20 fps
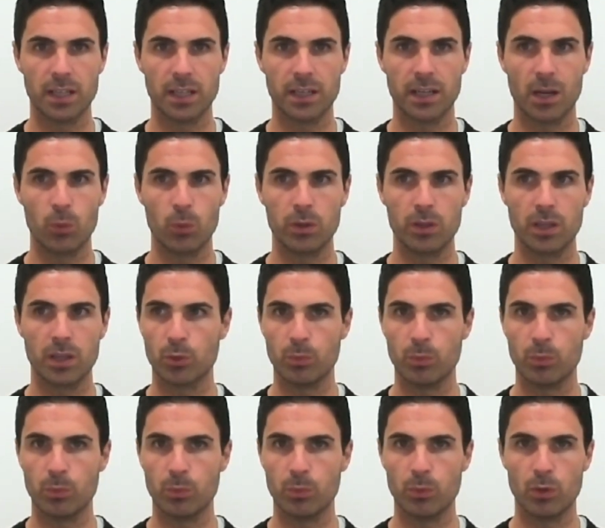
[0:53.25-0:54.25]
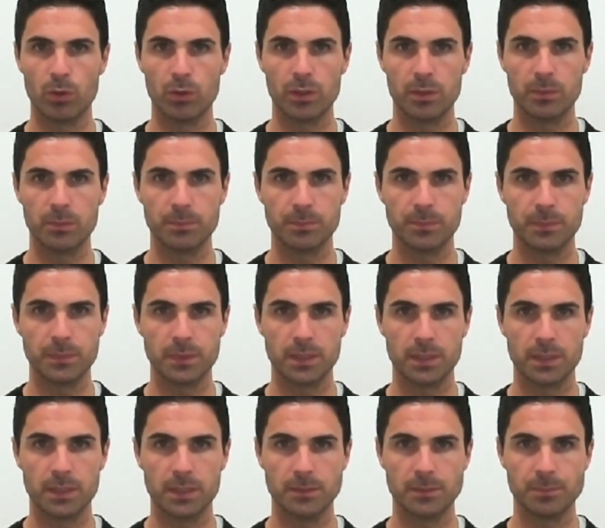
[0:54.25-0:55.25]
how we can provoke
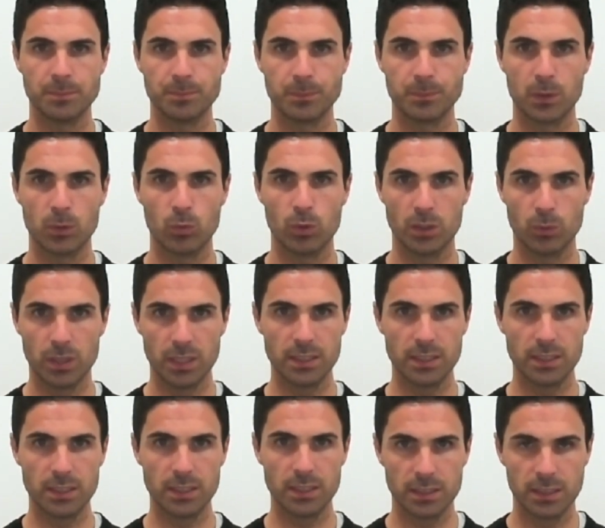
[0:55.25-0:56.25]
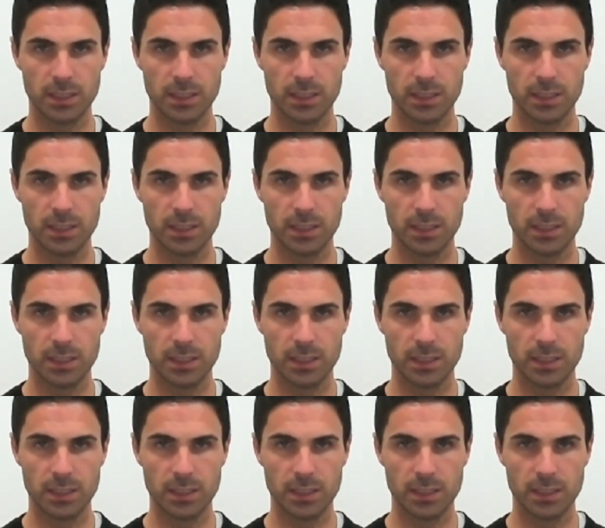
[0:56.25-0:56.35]
them, where we need